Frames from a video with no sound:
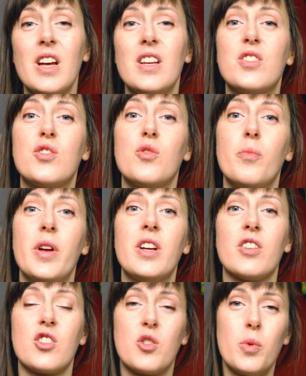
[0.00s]
is to
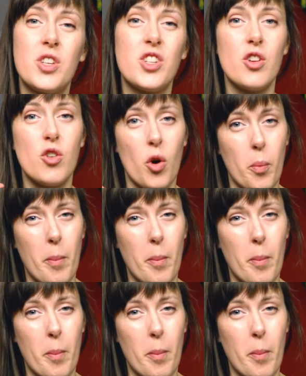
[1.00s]
make a switch in your